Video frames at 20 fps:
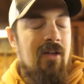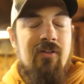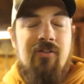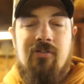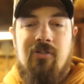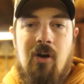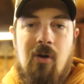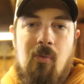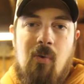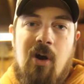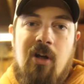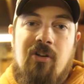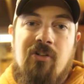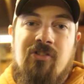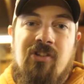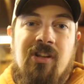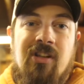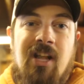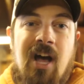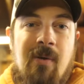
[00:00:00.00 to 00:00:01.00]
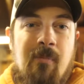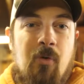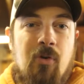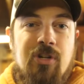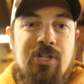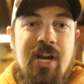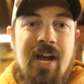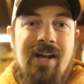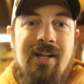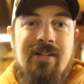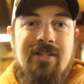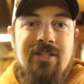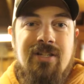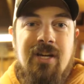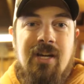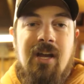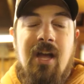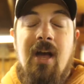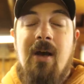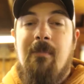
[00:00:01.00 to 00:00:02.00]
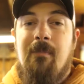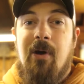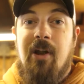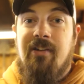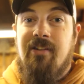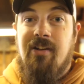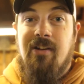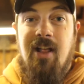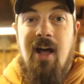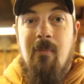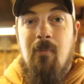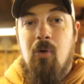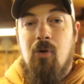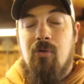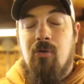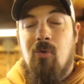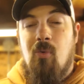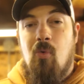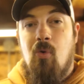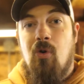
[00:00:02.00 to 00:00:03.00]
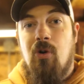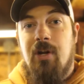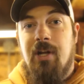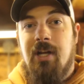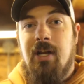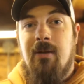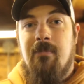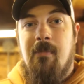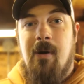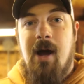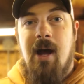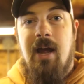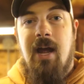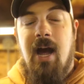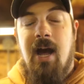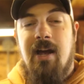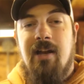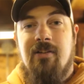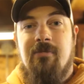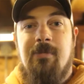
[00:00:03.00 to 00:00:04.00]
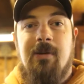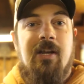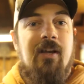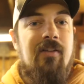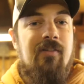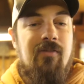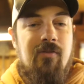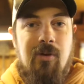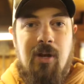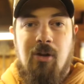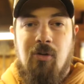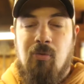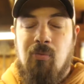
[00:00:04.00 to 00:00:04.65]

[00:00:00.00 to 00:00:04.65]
Saltwater is a lot more challenging, but it's a lot more rewarding in my eyes because you can